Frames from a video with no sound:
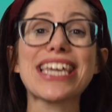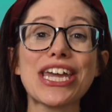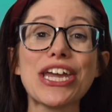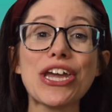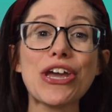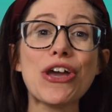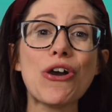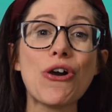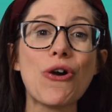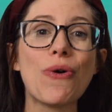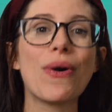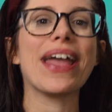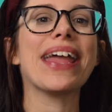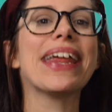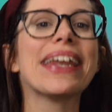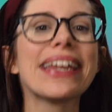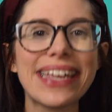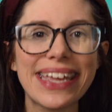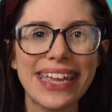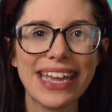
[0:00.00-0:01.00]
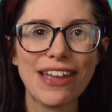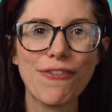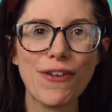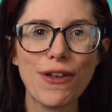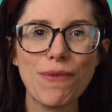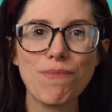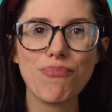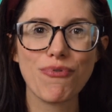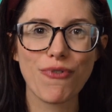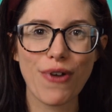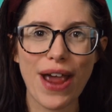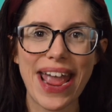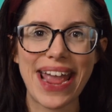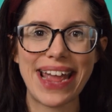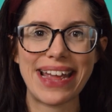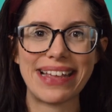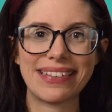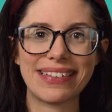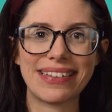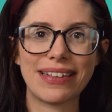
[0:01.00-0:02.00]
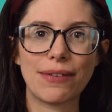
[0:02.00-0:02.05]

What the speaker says: you and give him praise.